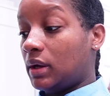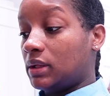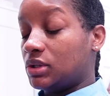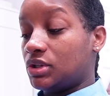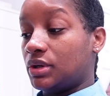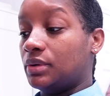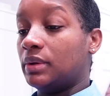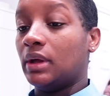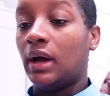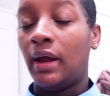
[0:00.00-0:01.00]
need to start
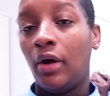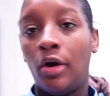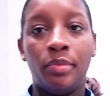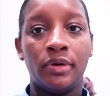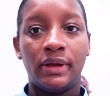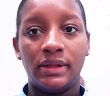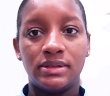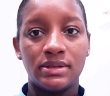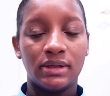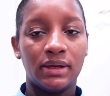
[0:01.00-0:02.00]
doing that. I
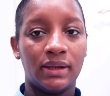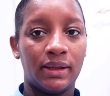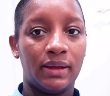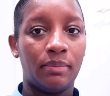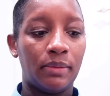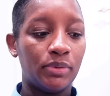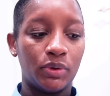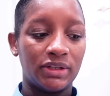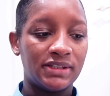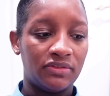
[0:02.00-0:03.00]
operate on like my
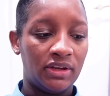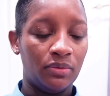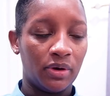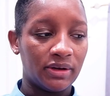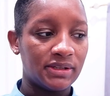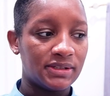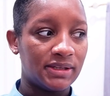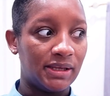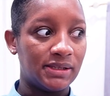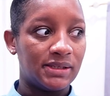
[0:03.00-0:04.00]
productivity
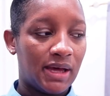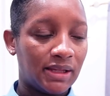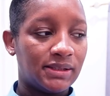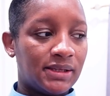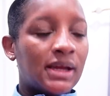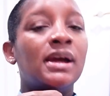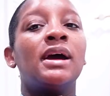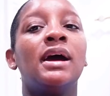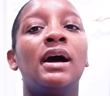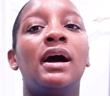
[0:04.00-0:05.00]
works is that
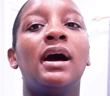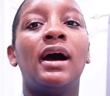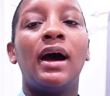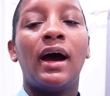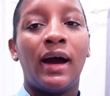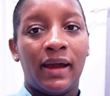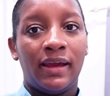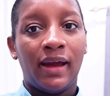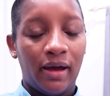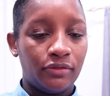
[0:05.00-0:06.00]
I
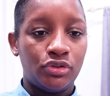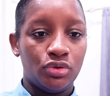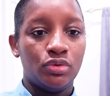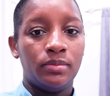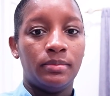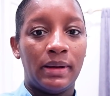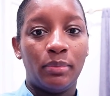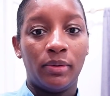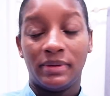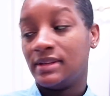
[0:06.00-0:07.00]
have to, my
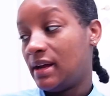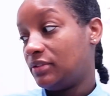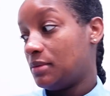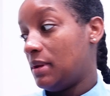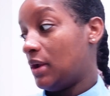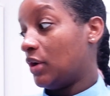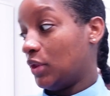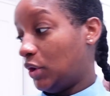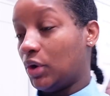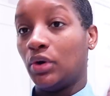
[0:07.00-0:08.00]
appointments have to be
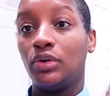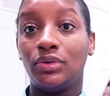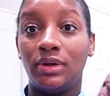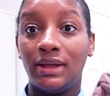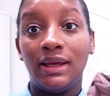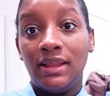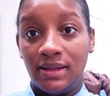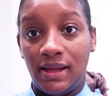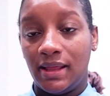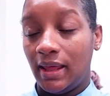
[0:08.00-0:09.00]
earlier in the
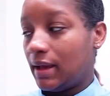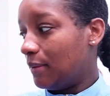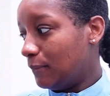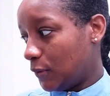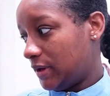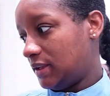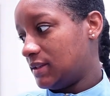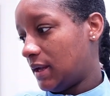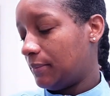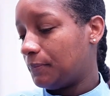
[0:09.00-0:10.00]
day, like morning
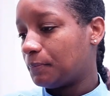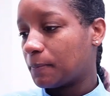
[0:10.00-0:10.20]
time.